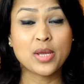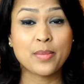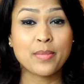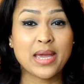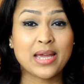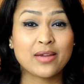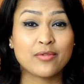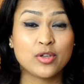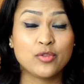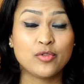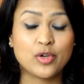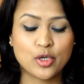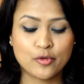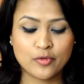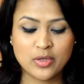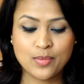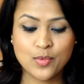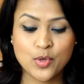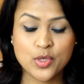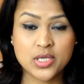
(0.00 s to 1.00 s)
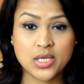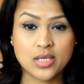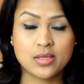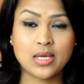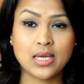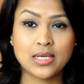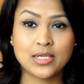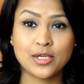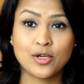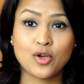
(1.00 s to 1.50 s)
are back with one of the most
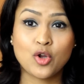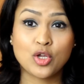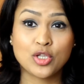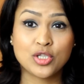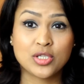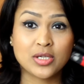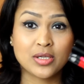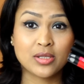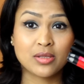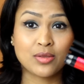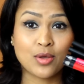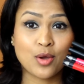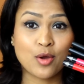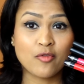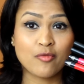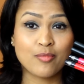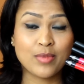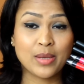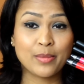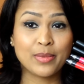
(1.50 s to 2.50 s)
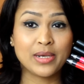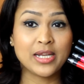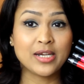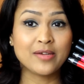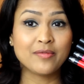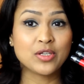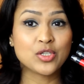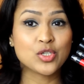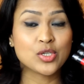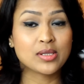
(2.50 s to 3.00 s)
exciting launches of
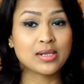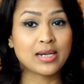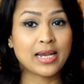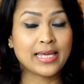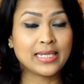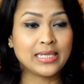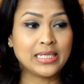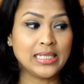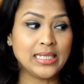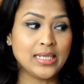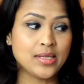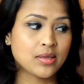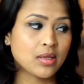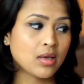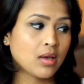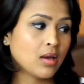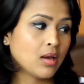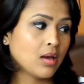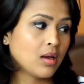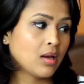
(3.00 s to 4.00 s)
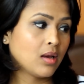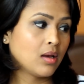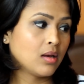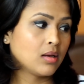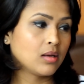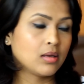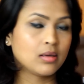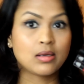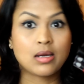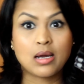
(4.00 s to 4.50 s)
Maybelline, which is like these
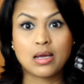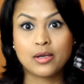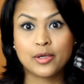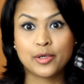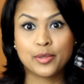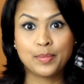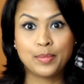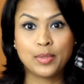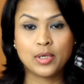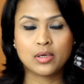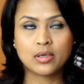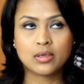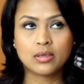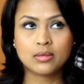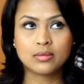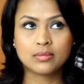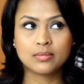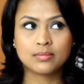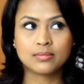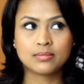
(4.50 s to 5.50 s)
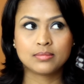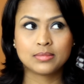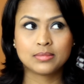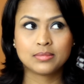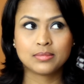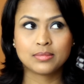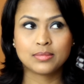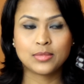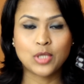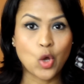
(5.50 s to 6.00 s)
color blur,
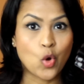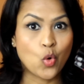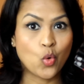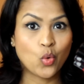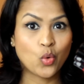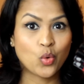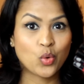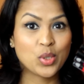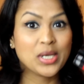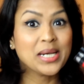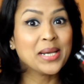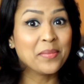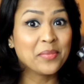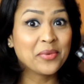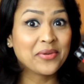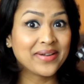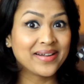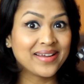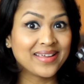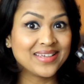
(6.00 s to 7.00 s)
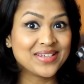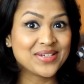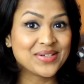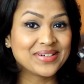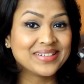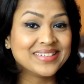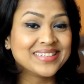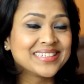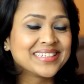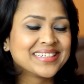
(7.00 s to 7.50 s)
no, lip
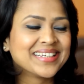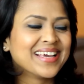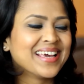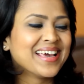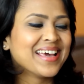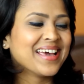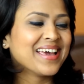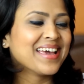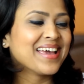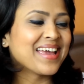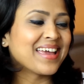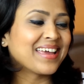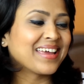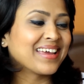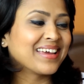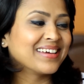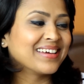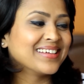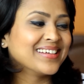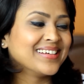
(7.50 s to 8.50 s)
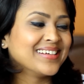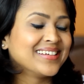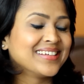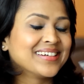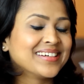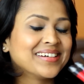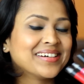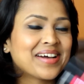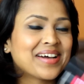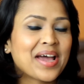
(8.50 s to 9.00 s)
gradations. And
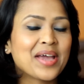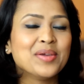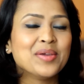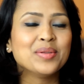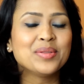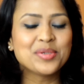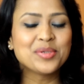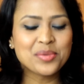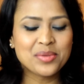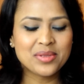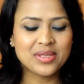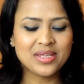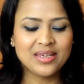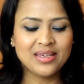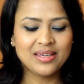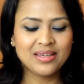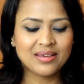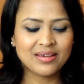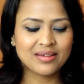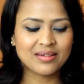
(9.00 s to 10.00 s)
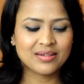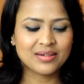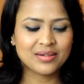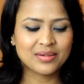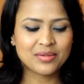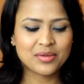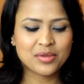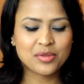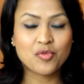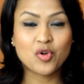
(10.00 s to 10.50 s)
I used to see
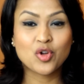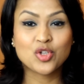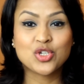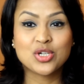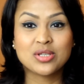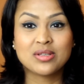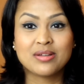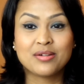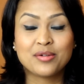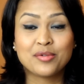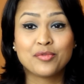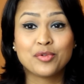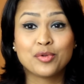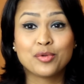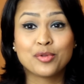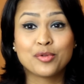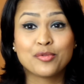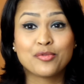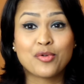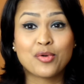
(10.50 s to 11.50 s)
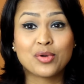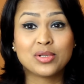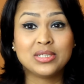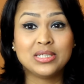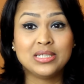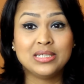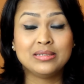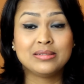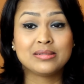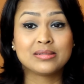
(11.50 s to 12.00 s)
swatches and reviews of all
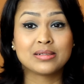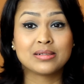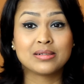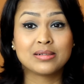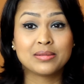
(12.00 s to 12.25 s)
these